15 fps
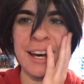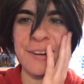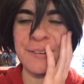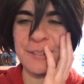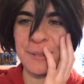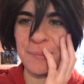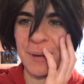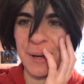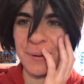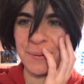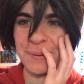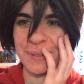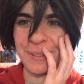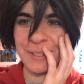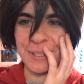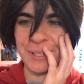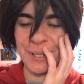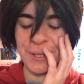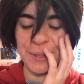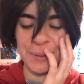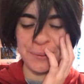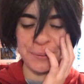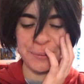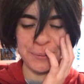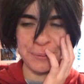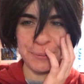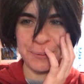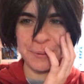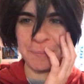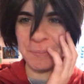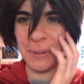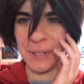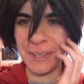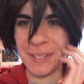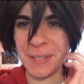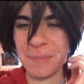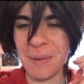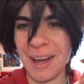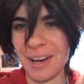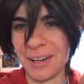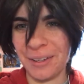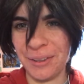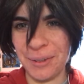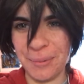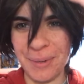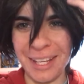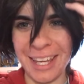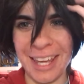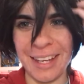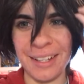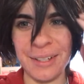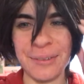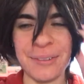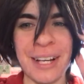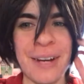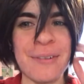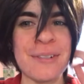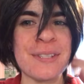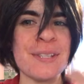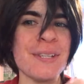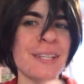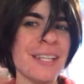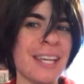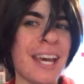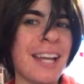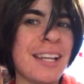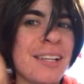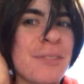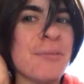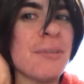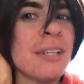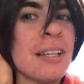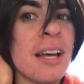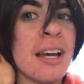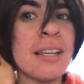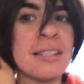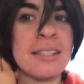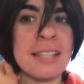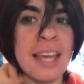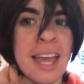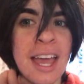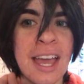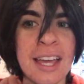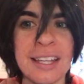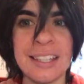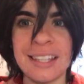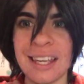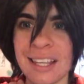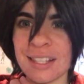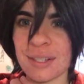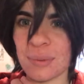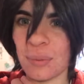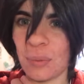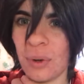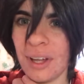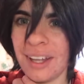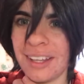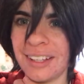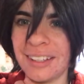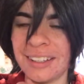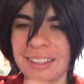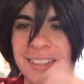I was about to put this back on the wig head when I was looking at it and realized, guess what?